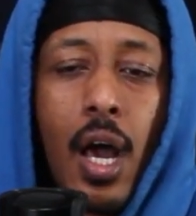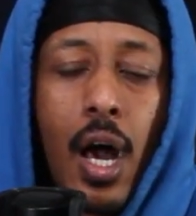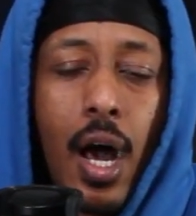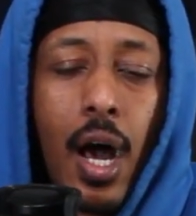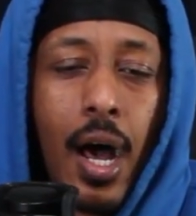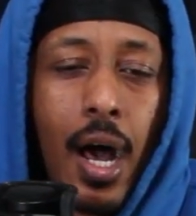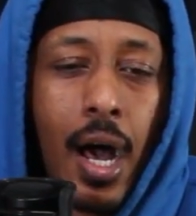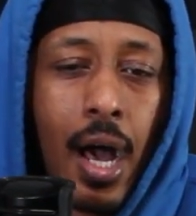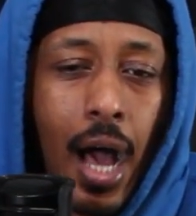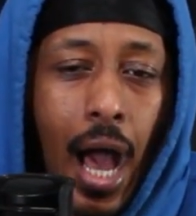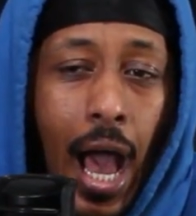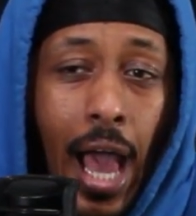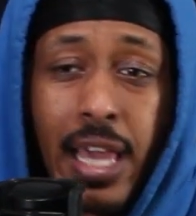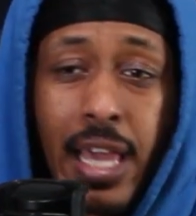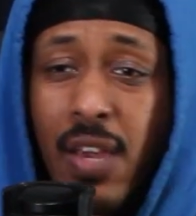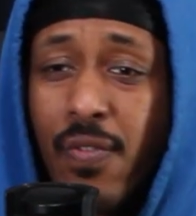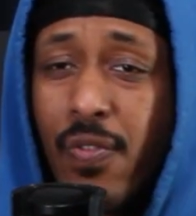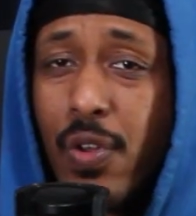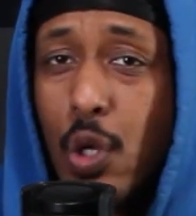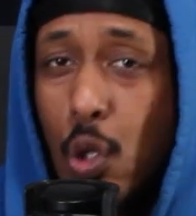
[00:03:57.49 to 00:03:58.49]
I
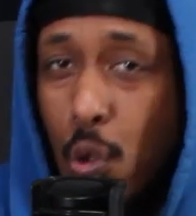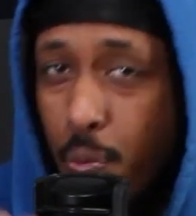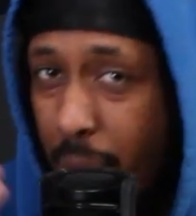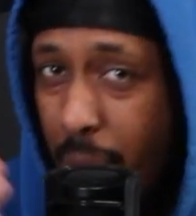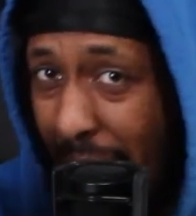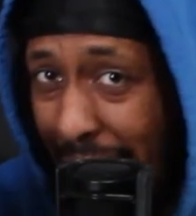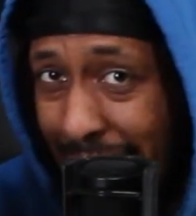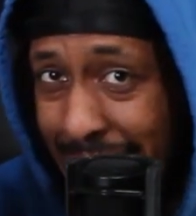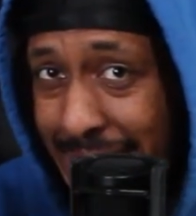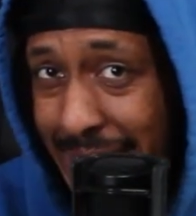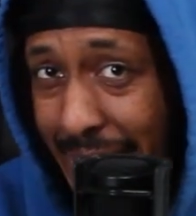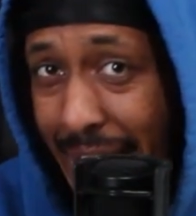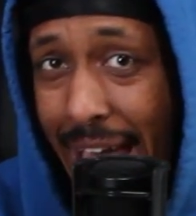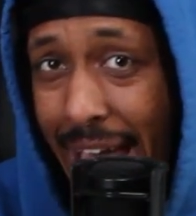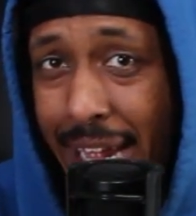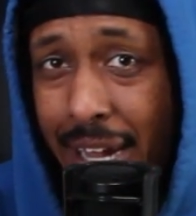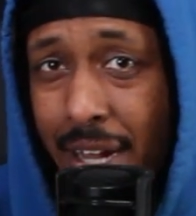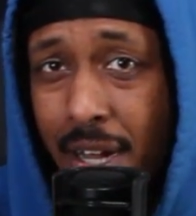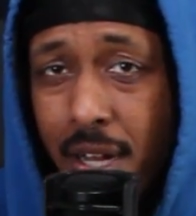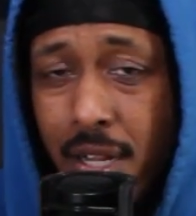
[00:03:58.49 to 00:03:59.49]
even knew back
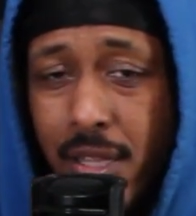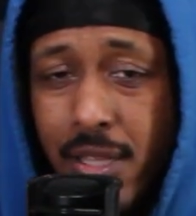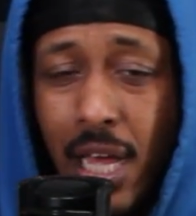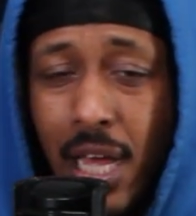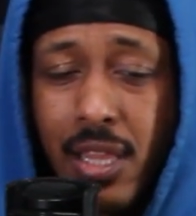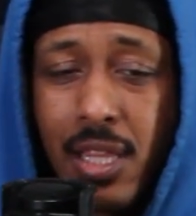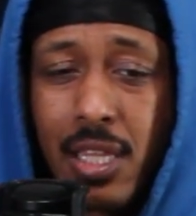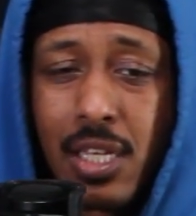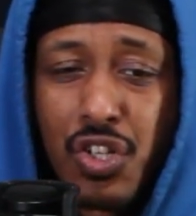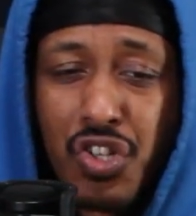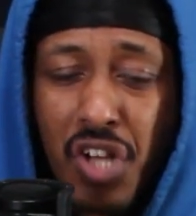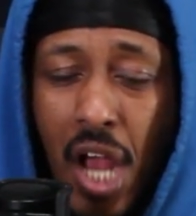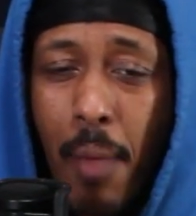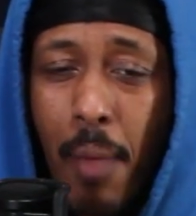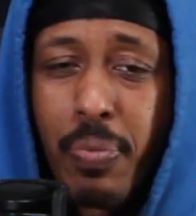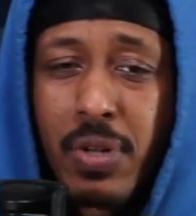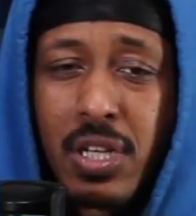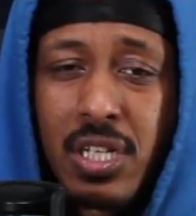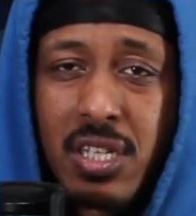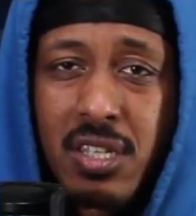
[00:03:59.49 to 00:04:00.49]
then that the
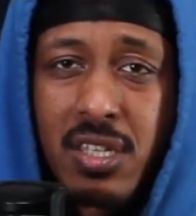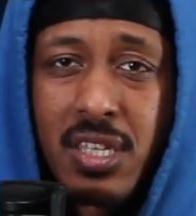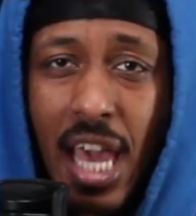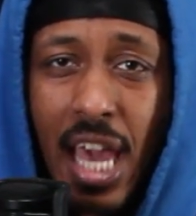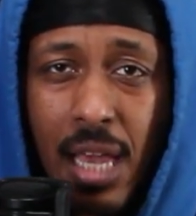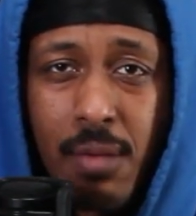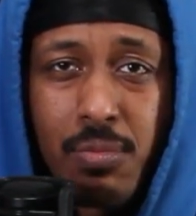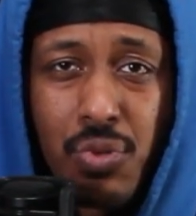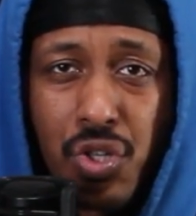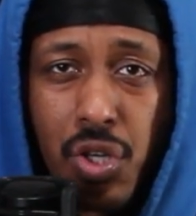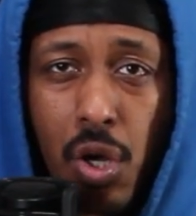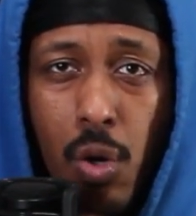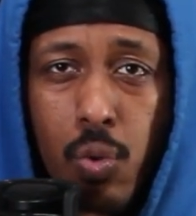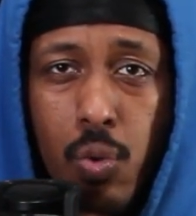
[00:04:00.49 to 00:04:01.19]
Japanese game show